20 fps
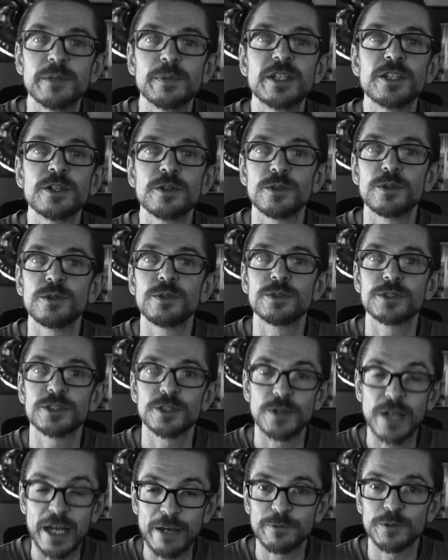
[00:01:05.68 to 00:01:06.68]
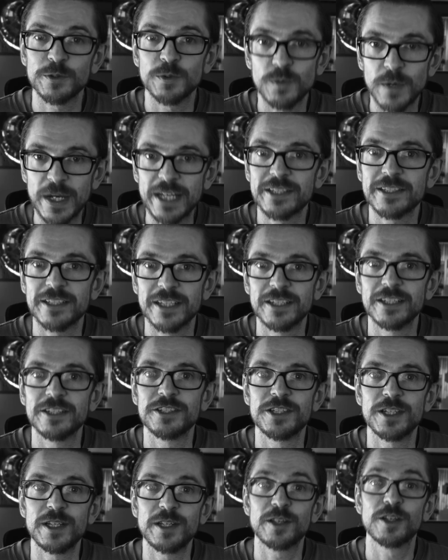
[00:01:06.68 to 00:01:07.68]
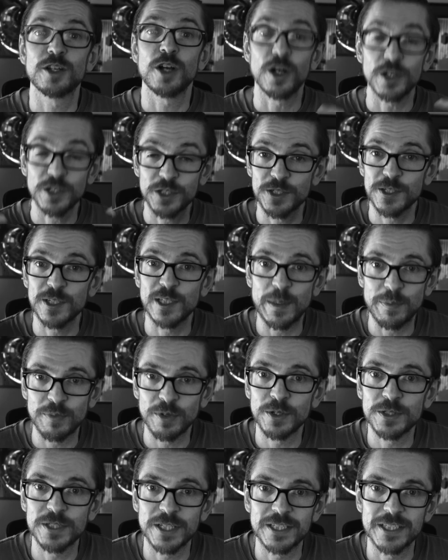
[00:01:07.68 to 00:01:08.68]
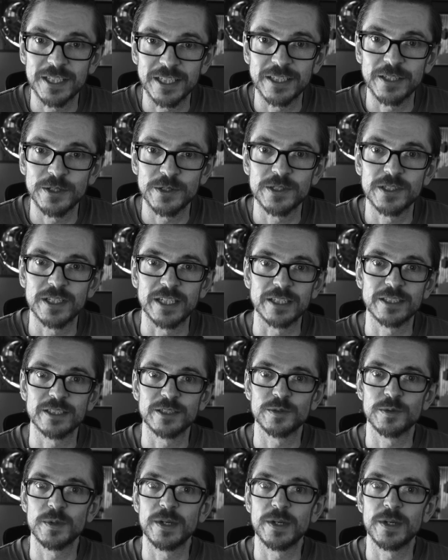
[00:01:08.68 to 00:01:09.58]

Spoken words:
we don't also have to waste energy consciously processing those things as